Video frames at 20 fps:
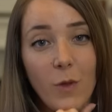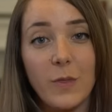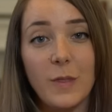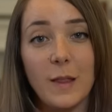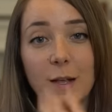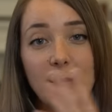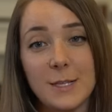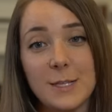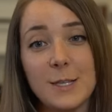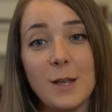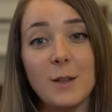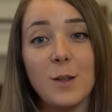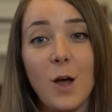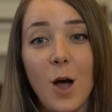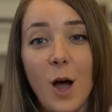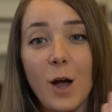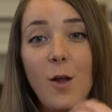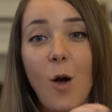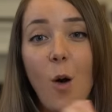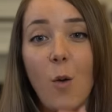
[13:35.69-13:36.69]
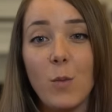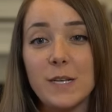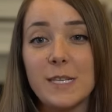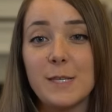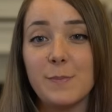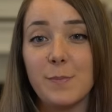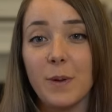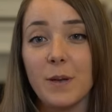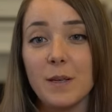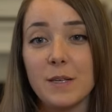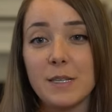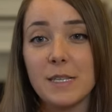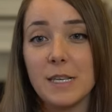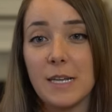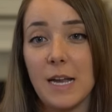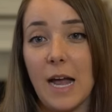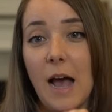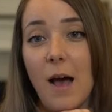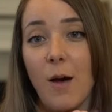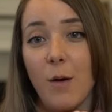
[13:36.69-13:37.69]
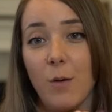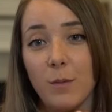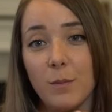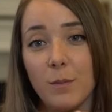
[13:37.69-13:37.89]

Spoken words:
So the salon always pulls it out.